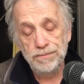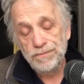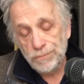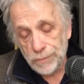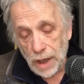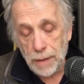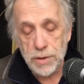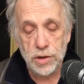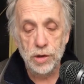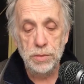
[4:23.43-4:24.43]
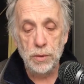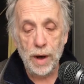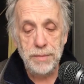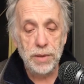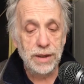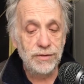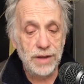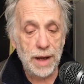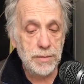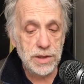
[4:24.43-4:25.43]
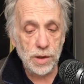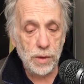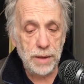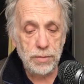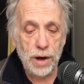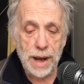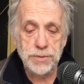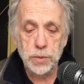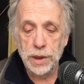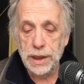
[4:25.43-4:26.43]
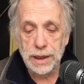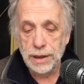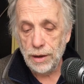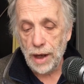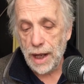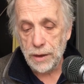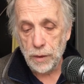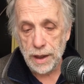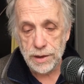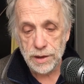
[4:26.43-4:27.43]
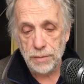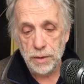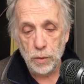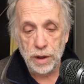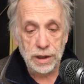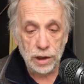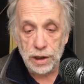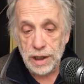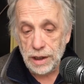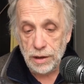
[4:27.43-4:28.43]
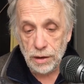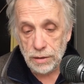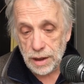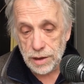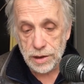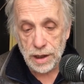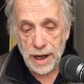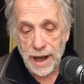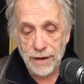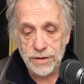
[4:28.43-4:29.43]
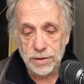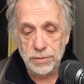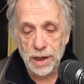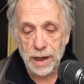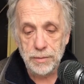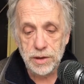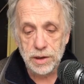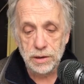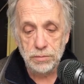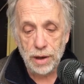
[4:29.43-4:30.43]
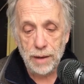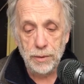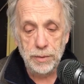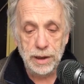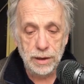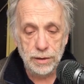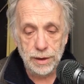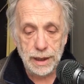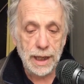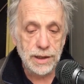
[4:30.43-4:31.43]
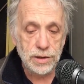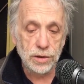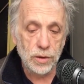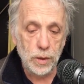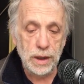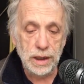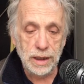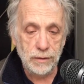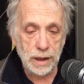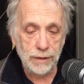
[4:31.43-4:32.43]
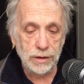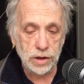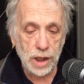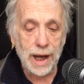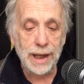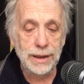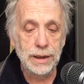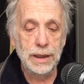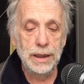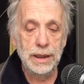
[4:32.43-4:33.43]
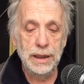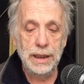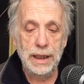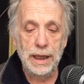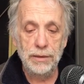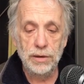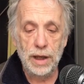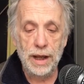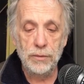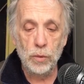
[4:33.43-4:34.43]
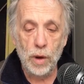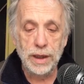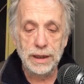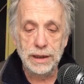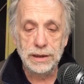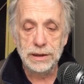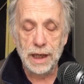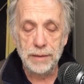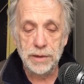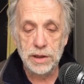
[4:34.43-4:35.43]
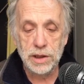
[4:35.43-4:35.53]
Diamonds could be right, but if diamonds are right, perhaps we're getting there anyways. I mean, we're going to need East to have some diamonds, and probably either the ace or queen to even have a shot at running these diamonds.